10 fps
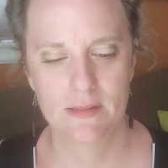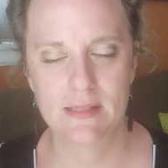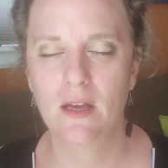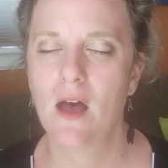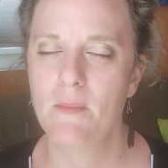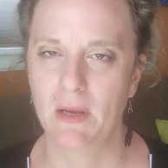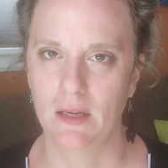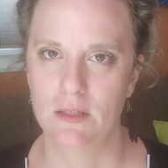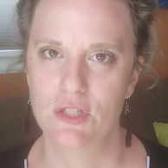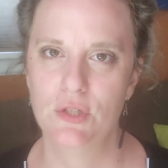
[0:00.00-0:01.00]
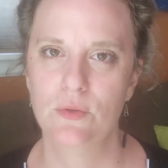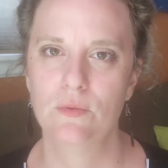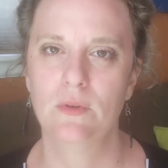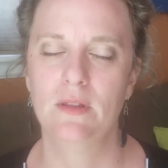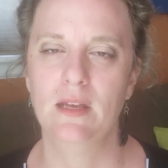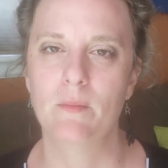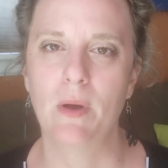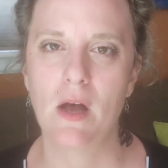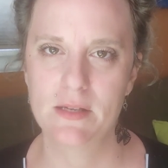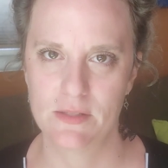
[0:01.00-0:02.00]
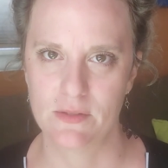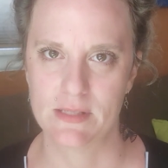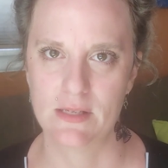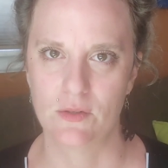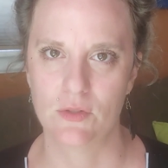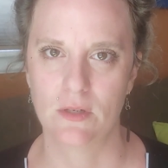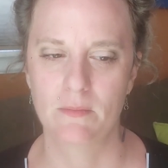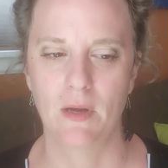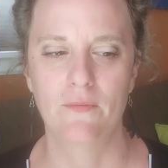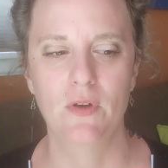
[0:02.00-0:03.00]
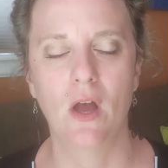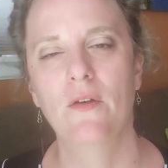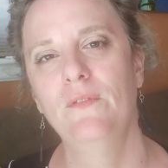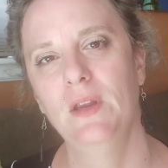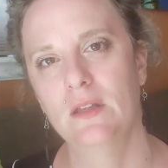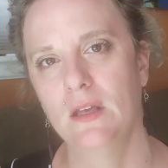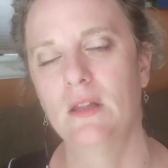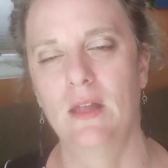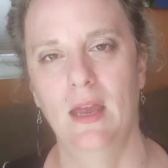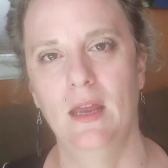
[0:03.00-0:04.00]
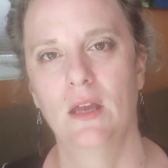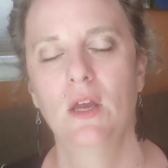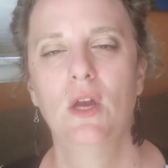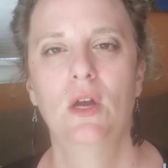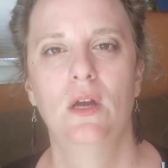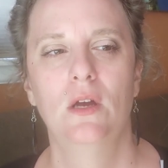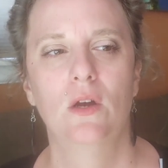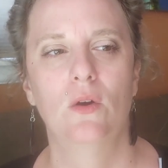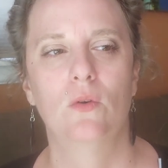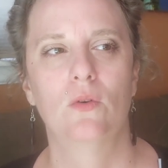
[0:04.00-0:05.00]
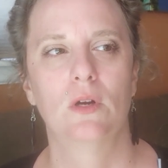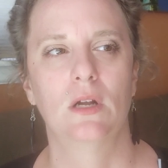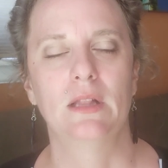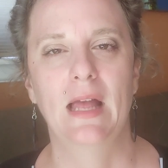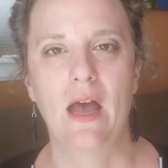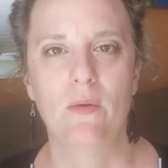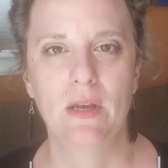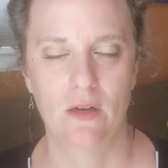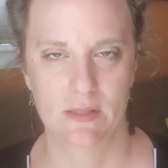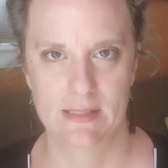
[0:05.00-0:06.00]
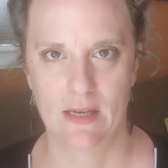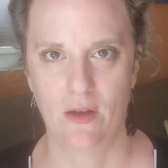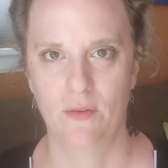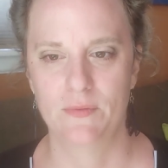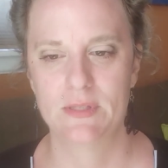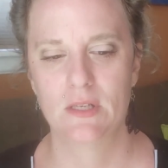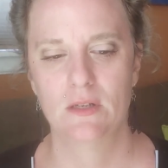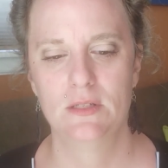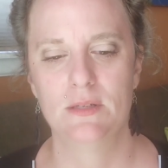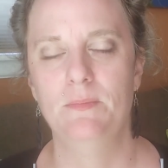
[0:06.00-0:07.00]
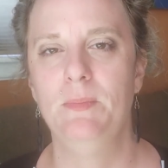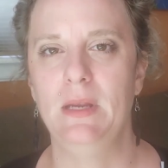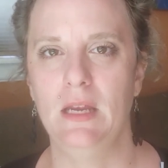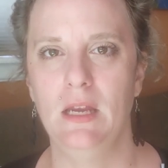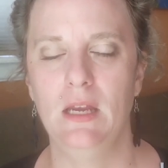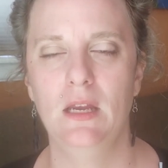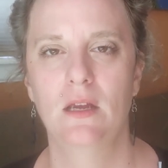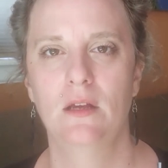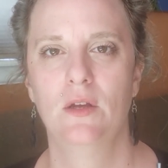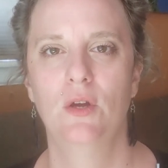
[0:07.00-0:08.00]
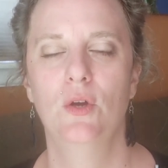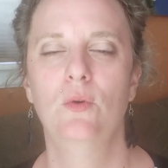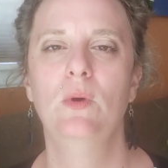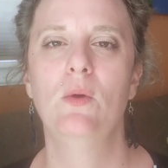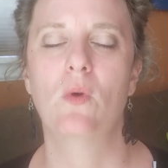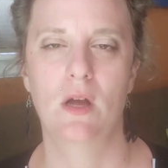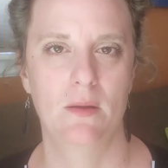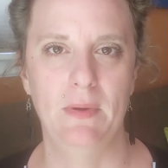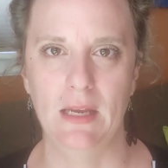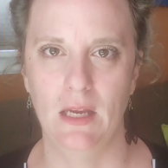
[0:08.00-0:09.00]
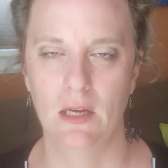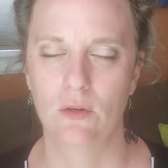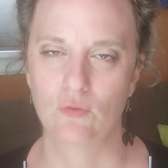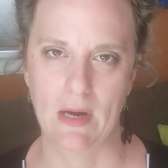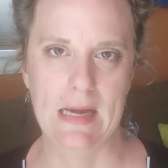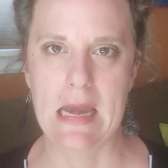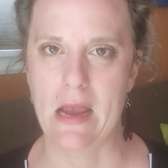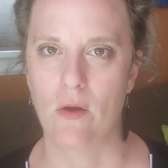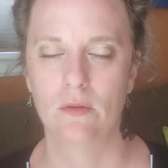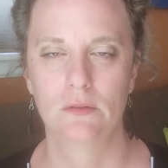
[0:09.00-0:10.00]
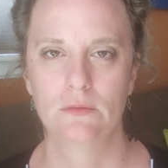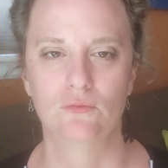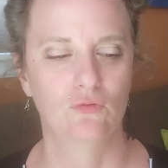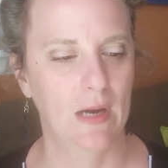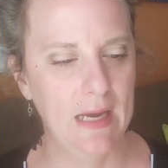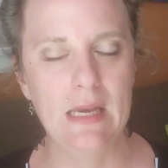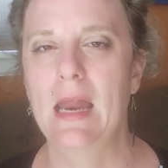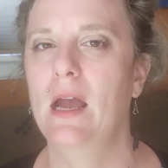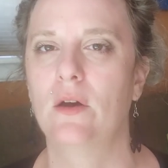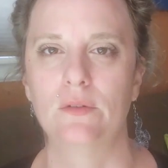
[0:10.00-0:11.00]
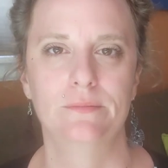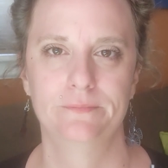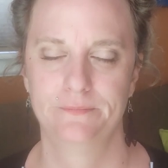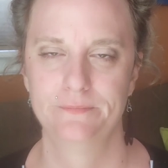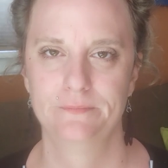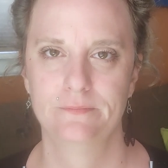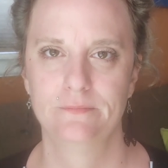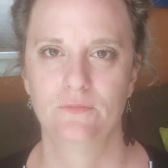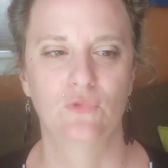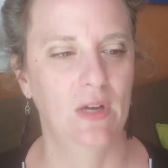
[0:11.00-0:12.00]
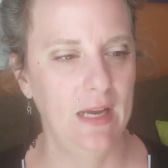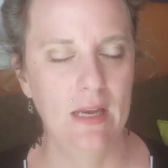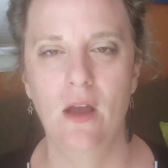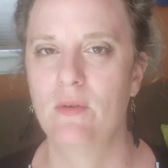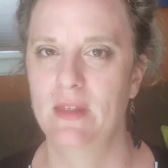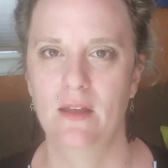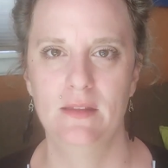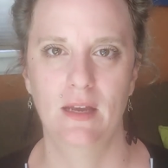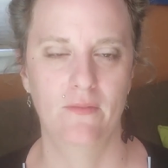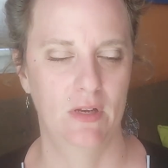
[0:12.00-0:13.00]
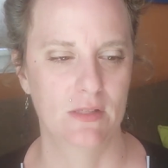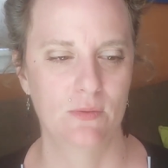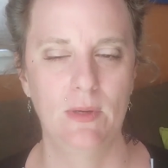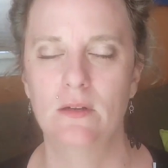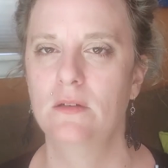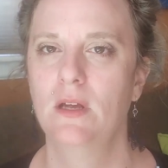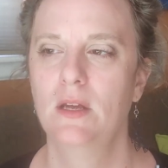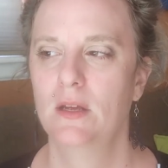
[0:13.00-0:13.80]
succumbing to the imposter syndrome of not feeling like or allowing ourselves to be who we want to be right now, right now, right now without the evidence. We don't,